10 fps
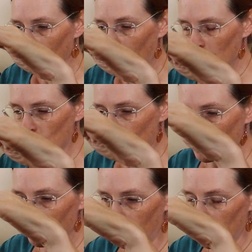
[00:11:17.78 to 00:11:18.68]

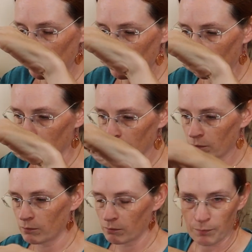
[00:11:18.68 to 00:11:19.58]
under the
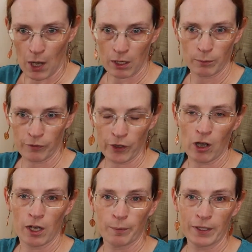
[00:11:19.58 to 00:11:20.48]
bottom of the
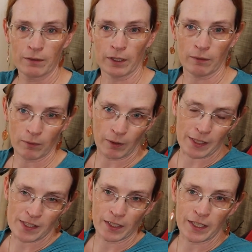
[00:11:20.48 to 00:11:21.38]
cockpit, like
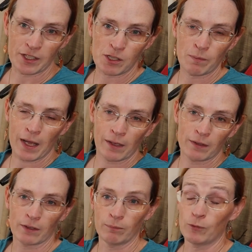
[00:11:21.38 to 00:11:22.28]
inside the engine bay.
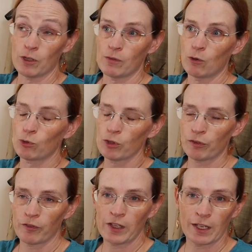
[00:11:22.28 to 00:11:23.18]
The roof
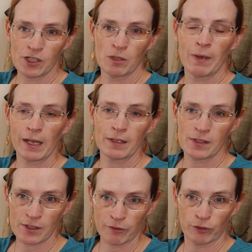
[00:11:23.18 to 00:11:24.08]
of the engine bay
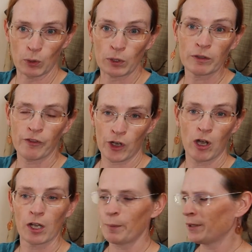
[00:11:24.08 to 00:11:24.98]
is the floor of the
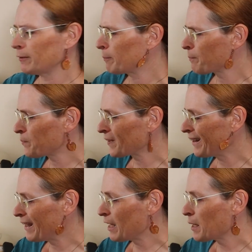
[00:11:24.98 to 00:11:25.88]
cockpit.
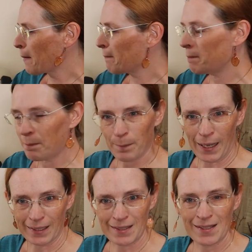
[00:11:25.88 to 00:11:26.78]

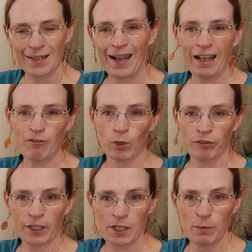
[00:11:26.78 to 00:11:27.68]
But I have more
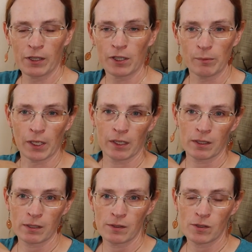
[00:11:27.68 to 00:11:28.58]
flexibility
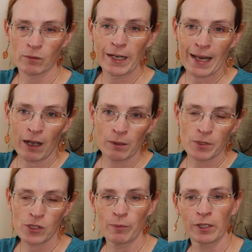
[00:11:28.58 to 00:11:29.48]
because right now I'm
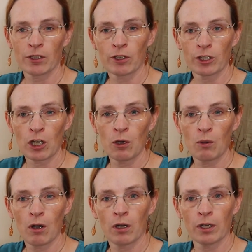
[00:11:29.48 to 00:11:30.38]
assuming they're going to
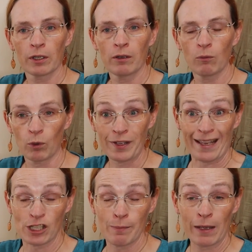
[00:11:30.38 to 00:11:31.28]
go on where the
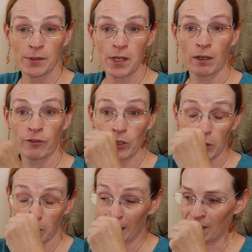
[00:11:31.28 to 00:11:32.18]
engine mounts are for the
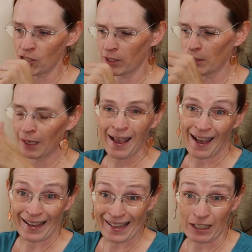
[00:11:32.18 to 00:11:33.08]
current engine.
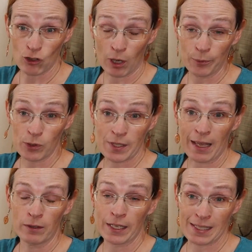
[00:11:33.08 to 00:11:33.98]
I can drop those
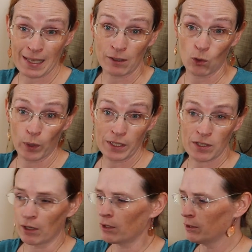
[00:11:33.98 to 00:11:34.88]
down. They stand quite
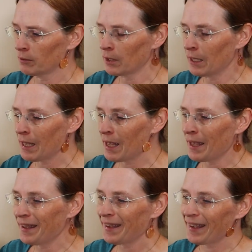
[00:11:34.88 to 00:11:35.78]
tall.
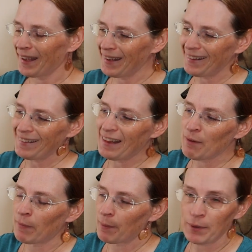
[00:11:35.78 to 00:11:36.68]

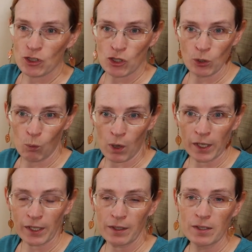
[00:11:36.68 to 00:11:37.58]
They might be too
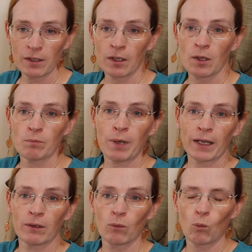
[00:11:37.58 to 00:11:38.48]
wide,
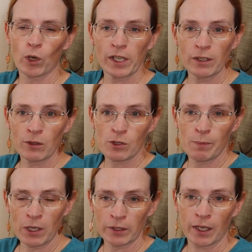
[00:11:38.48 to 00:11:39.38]
but working those
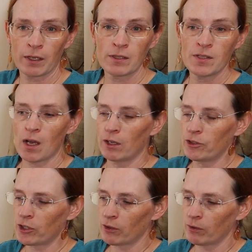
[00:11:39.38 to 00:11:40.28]
bulkheads
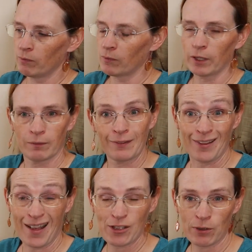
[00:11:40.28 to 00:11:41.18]
under, like in
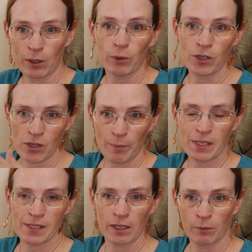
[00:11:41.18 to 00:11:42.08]
the lazarette where you saw
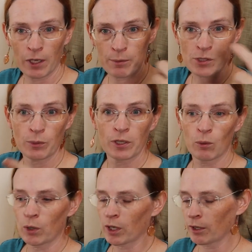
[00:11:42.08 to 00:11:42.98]
me sitting when I was doing
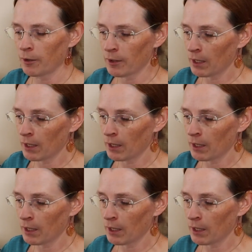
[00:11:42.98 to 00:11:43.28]
the work,